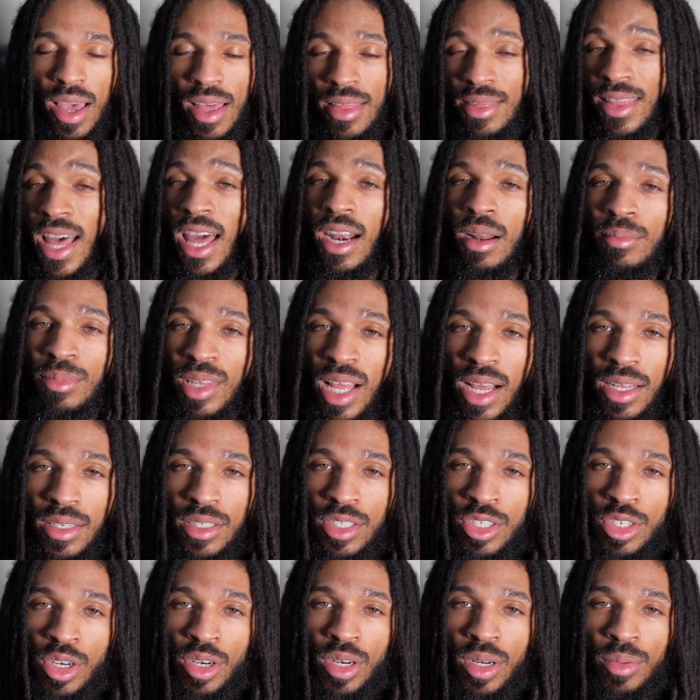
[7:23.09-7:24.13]
And that I'm not
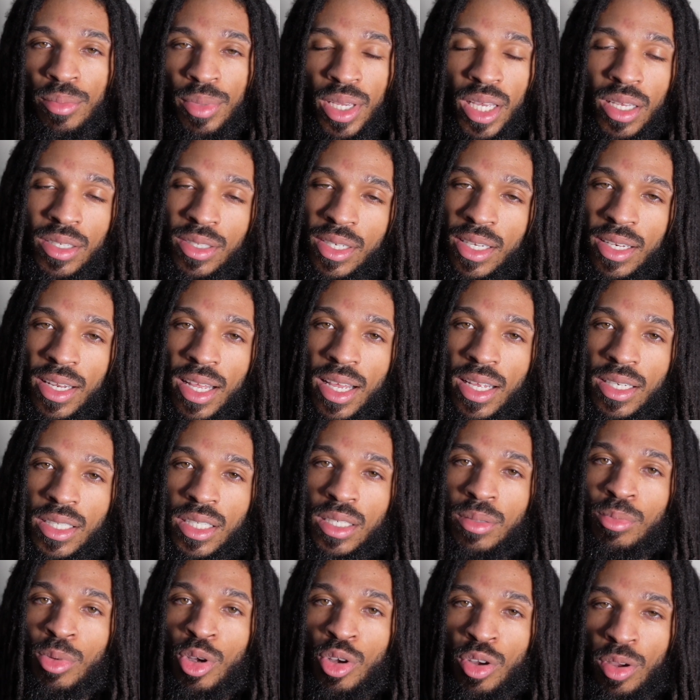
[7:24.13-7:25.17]
certain because he did
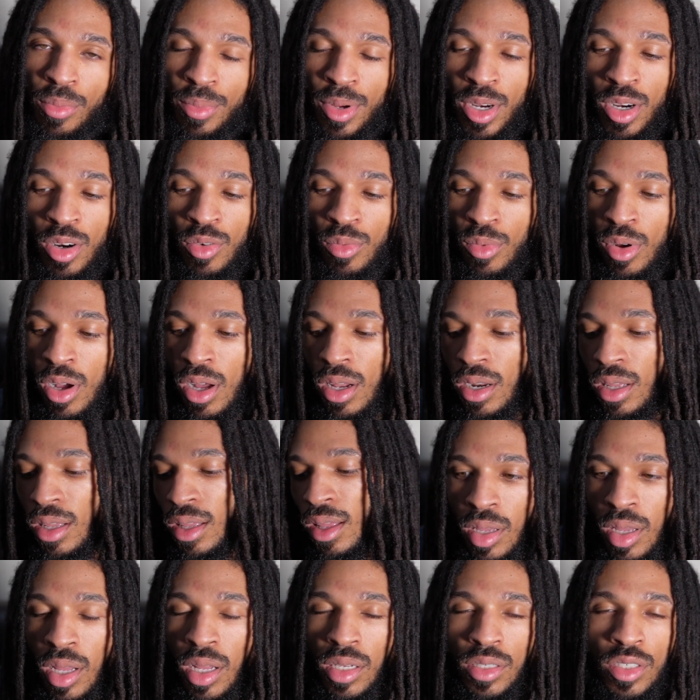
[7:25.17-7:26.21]
smoke marijuana.
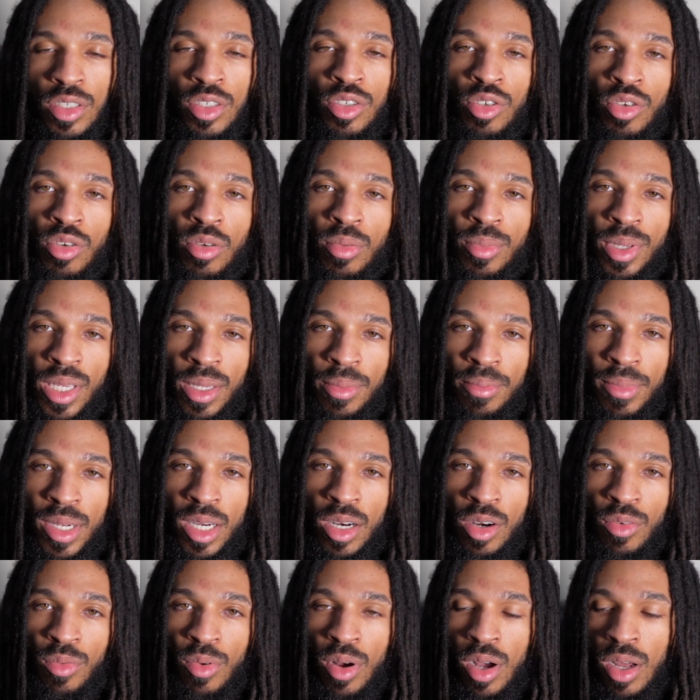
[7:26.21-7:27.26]
Consuming
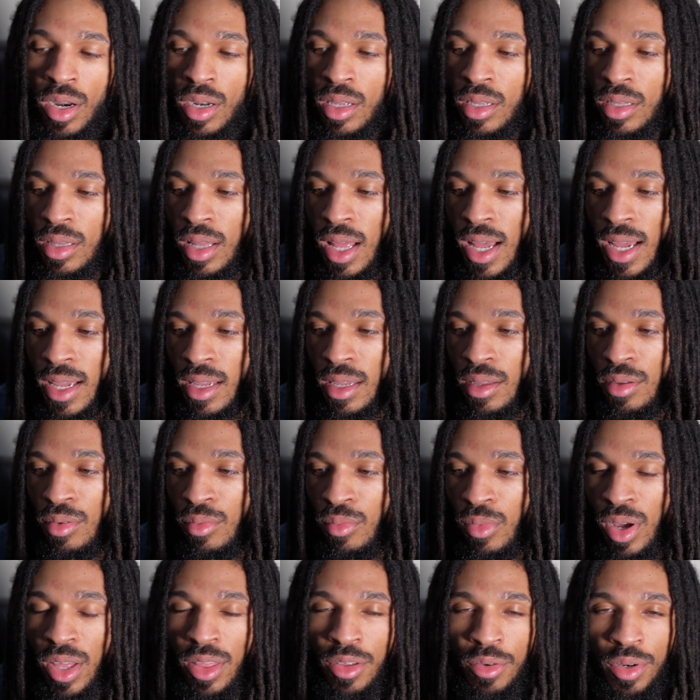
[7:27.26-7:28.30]
marijuana, like
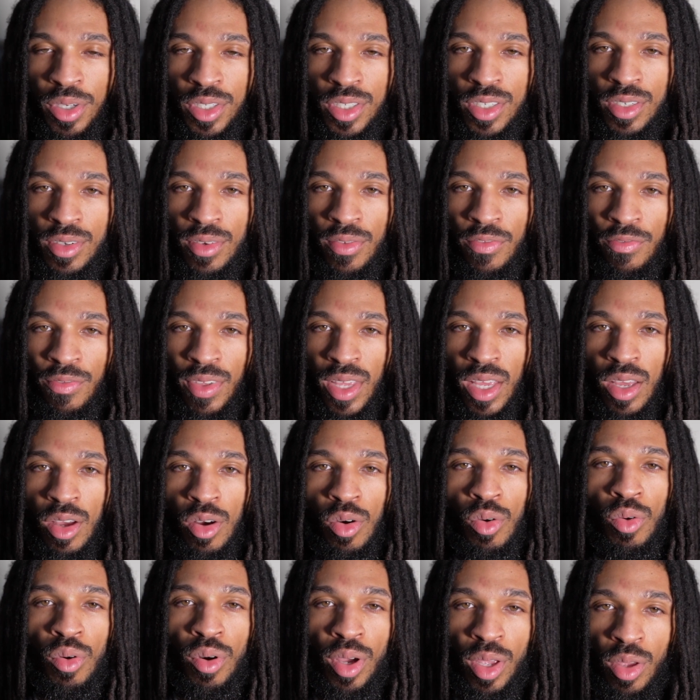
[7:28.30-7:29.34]
whether it's via
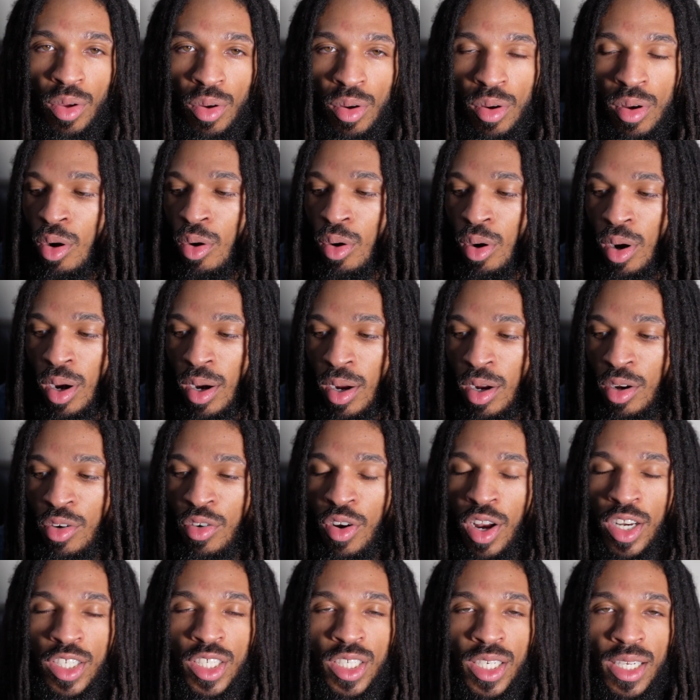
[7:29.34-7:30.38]
oil or
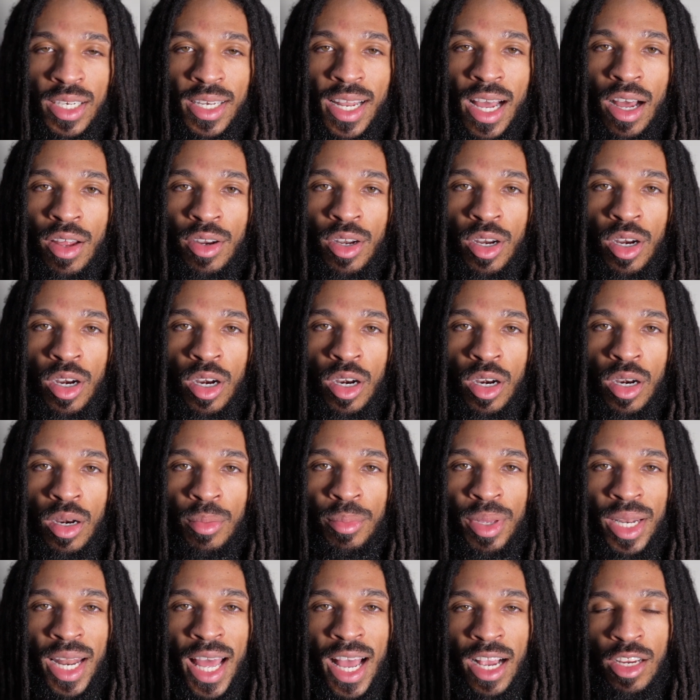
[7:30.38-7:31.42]
crushing down the
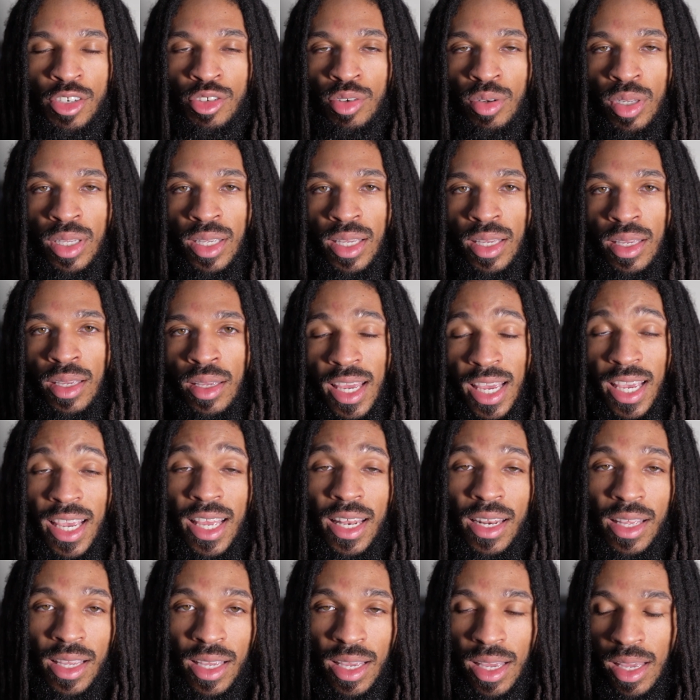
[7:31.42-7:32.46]
herb and actually
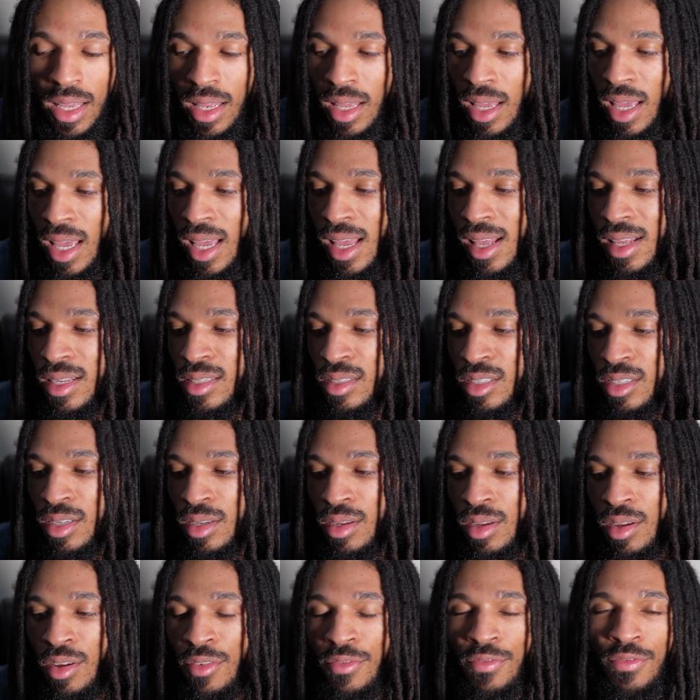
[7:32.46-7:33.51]
eating it, is
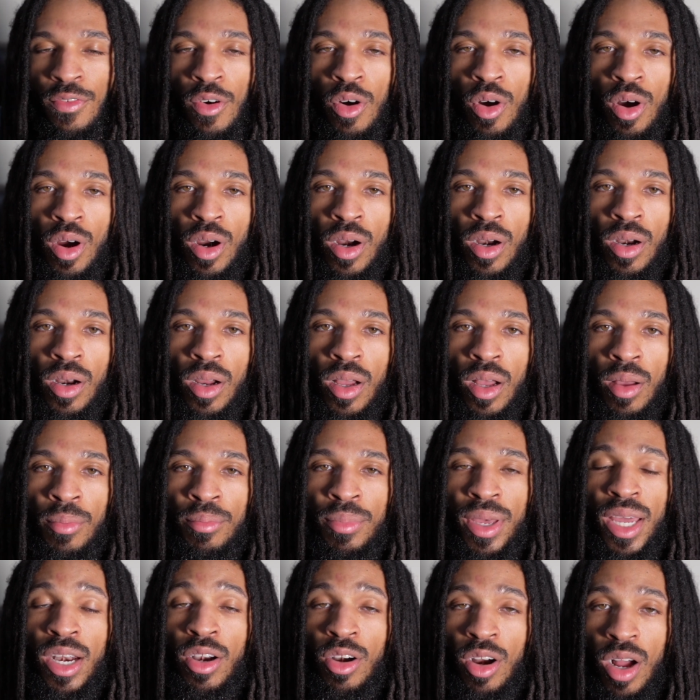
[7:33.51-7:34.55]
far a
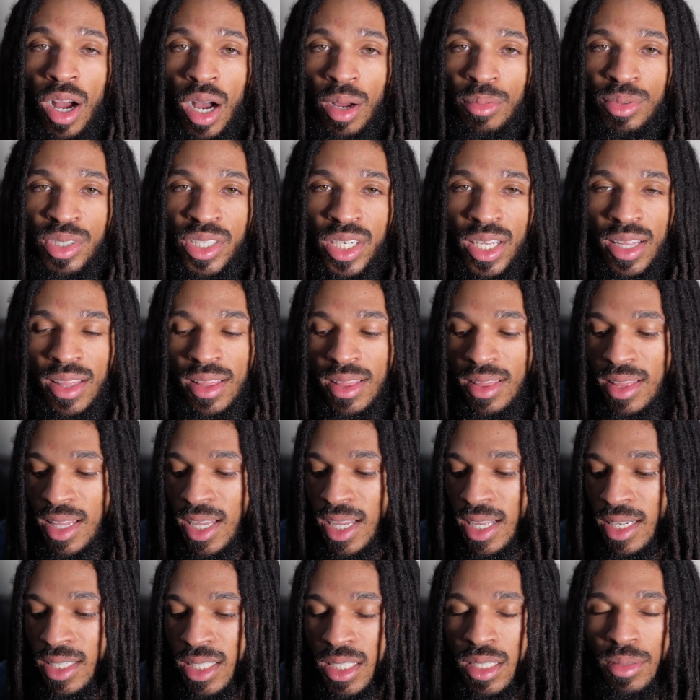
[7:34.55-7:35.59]
better option
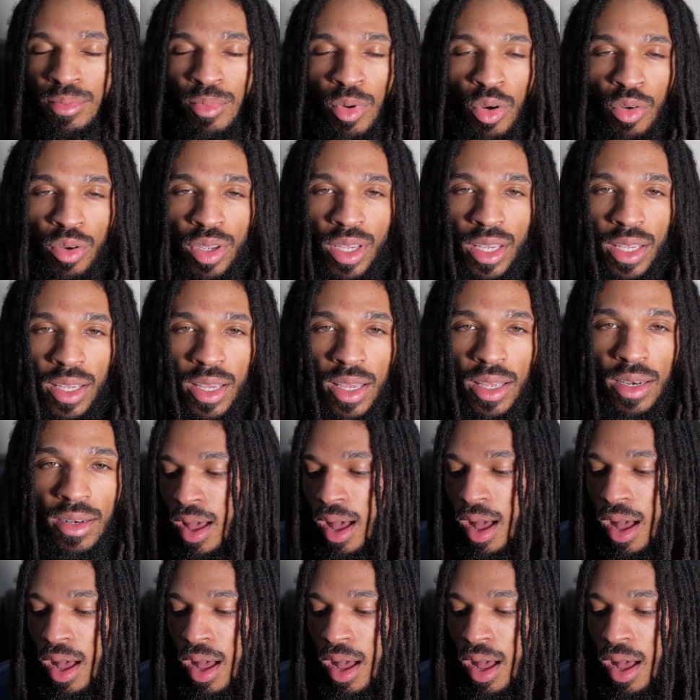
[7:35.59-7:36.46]
than smoking it.